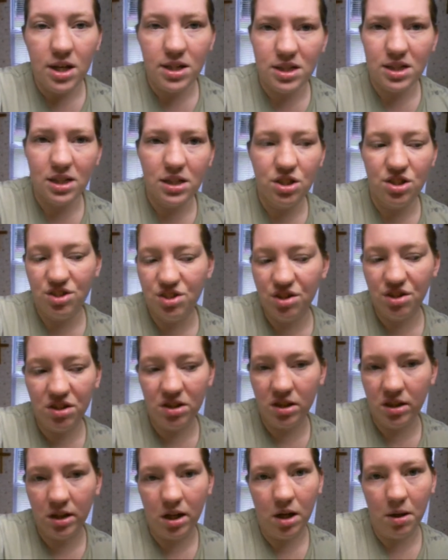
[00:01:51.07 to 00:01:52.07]
It's like a dessert
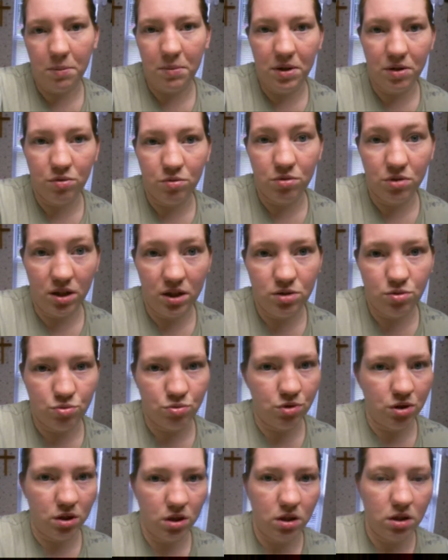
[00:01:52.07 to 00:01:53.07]
in a cup. It re it's
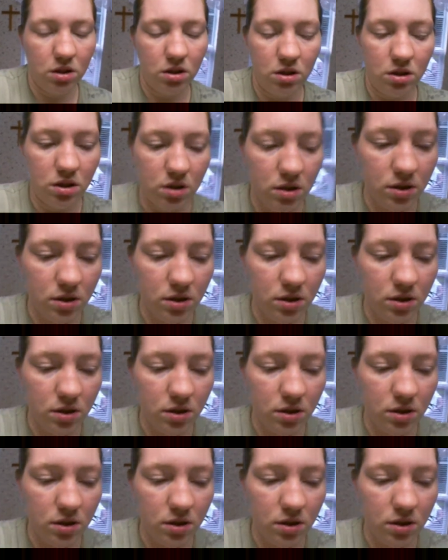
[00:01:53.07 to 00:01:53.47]
really good.